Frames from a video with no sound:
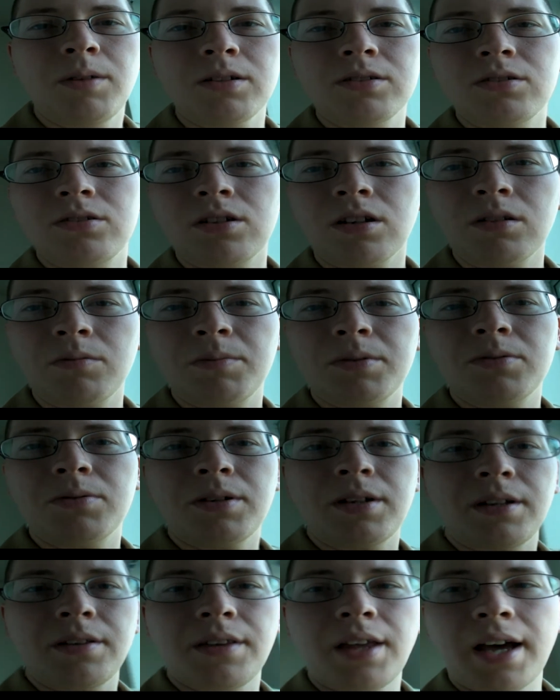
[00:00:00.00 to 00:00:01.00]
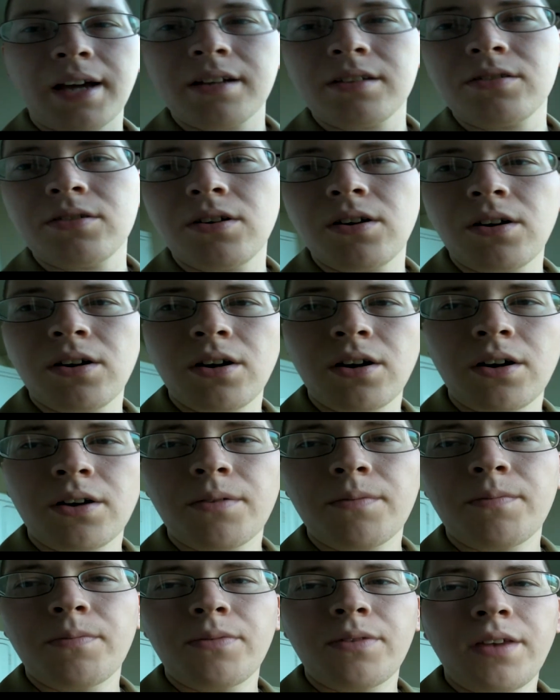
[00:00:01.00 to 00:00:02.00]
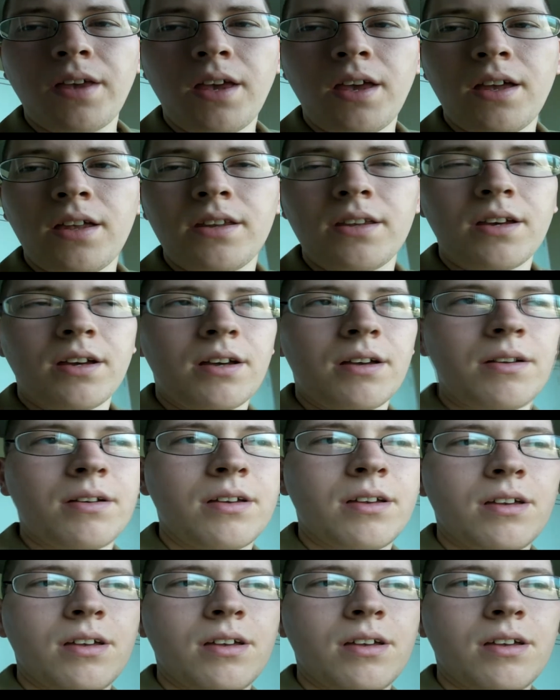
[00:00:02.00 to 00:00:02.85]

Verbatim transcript: also juggling between that guitar and uh,